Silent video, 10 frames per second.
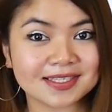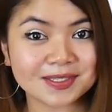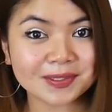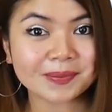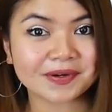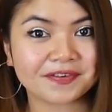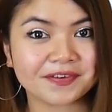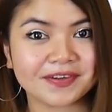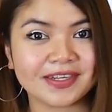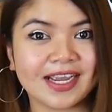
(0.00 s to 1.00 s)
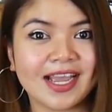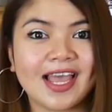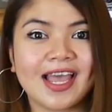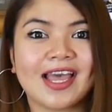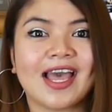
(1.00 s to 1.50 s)
superfood,
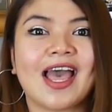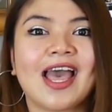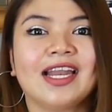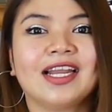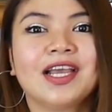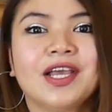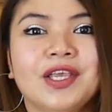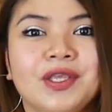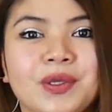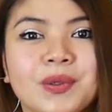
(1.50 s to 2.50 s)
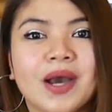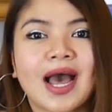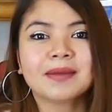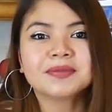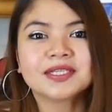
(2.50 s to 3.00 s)
and you
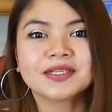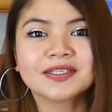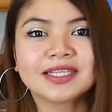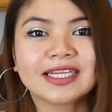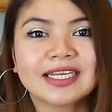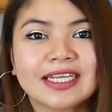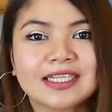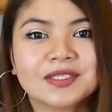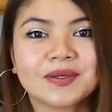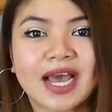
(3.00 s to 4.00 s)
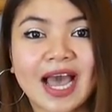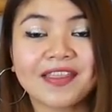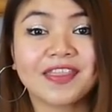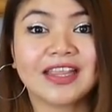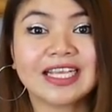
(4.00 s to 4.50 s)
absolutely need to
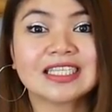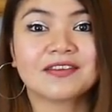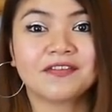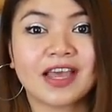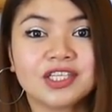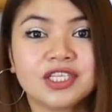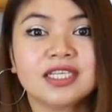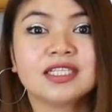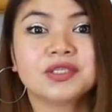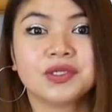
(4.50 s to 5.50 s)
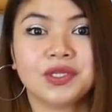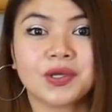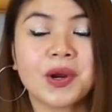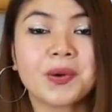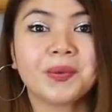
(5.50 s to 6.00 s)
add this veggie to
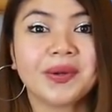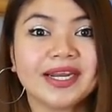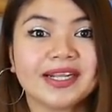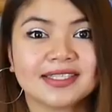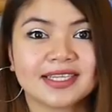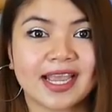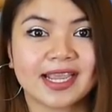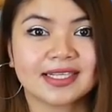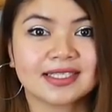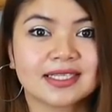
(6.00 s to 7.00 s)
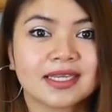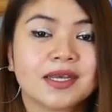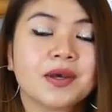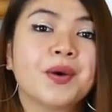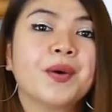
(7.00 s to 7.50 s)
your renal diet.
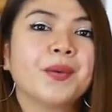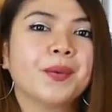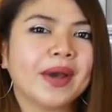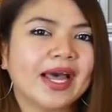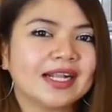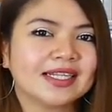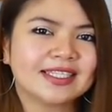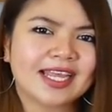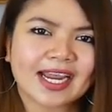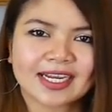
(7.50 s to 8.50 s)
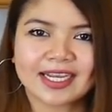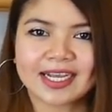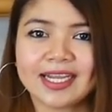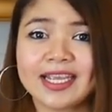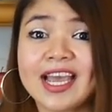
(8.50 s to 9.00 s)
Well,
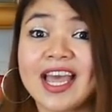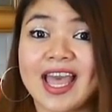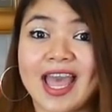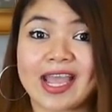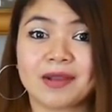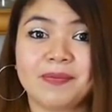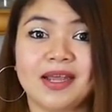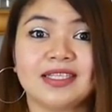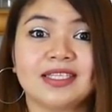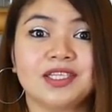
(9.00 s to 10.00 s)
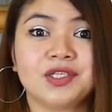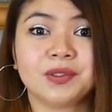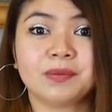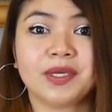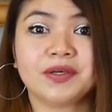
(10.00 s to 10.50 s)
technically, eggplant
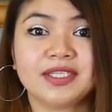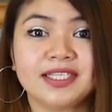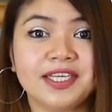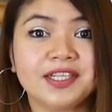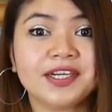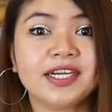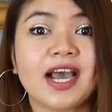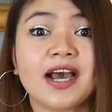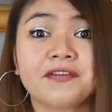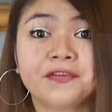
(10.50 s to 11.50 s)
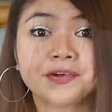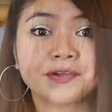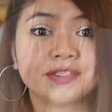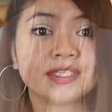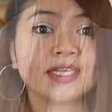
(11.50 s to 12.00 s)
should be considered a
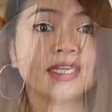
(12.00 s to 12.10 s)
fruit,